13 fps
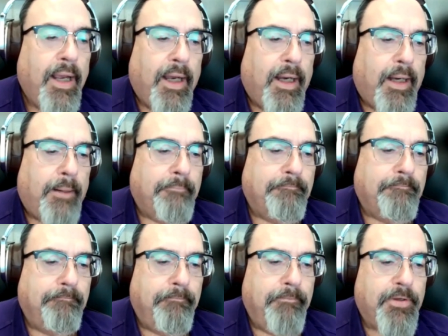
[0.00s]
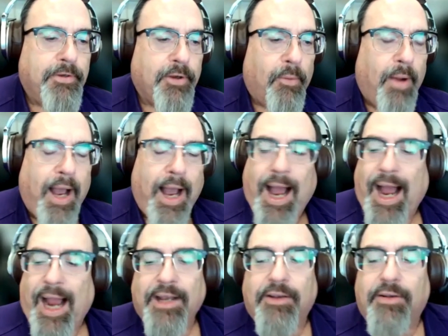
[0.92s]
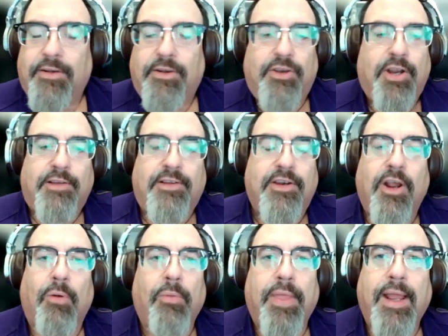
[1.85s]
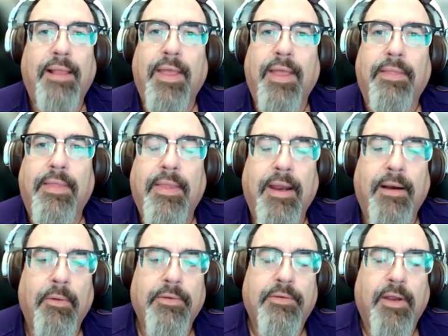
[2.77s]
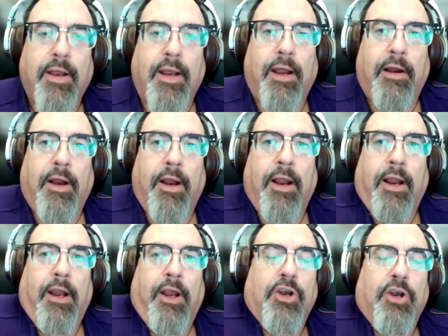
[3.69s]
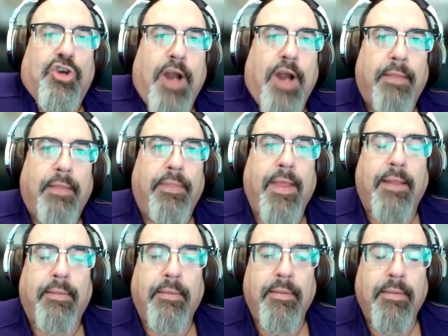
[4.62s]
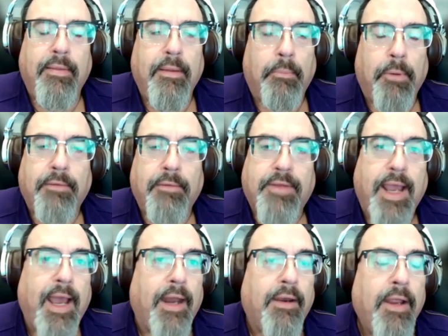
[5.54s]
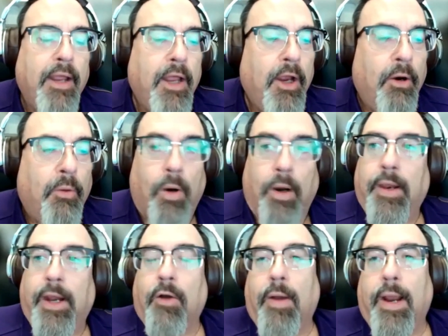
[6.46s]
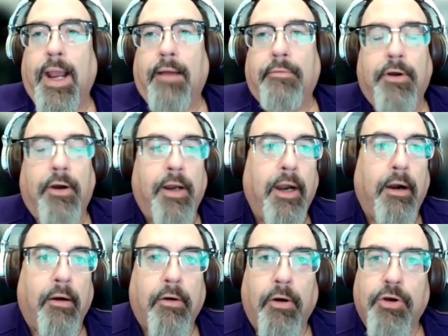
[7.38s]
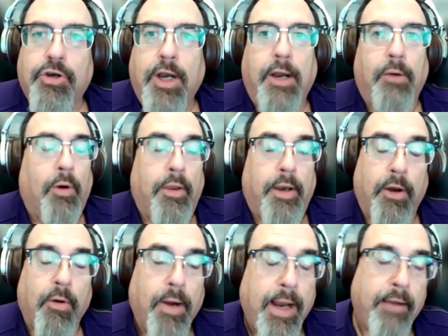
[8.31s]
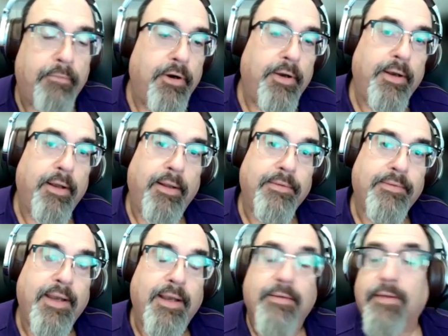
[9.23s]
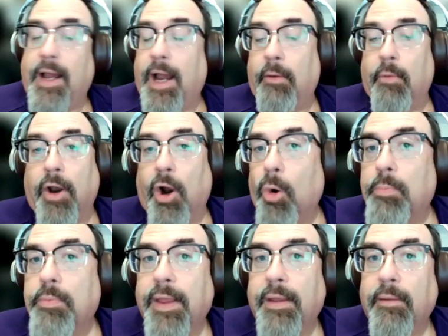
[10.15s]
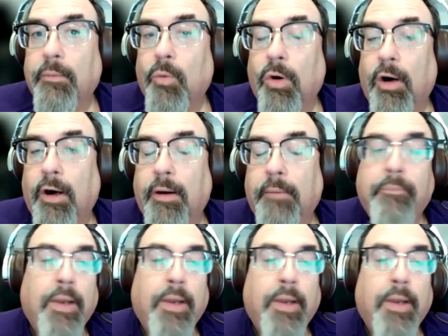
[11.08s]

Um, so I just don't think that there was a good shot that the Braves had. Were they going after Garrett Crochet? Were they going after Dylan Cease? I would hope they were.